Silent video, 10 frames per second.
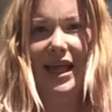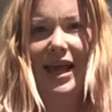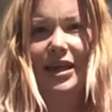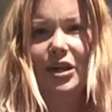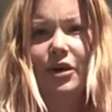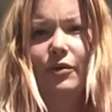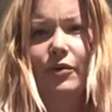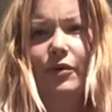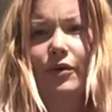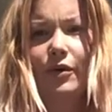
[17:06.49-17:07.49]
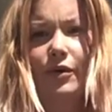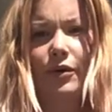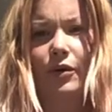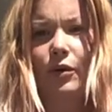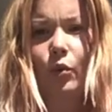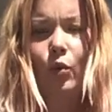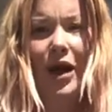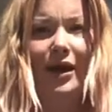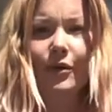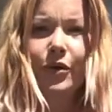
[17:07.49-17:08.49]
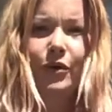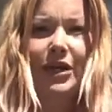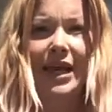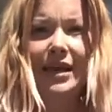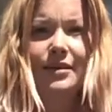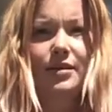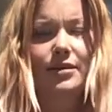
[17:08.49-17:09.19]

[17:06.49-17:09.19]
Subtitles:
Can you waggle your knees?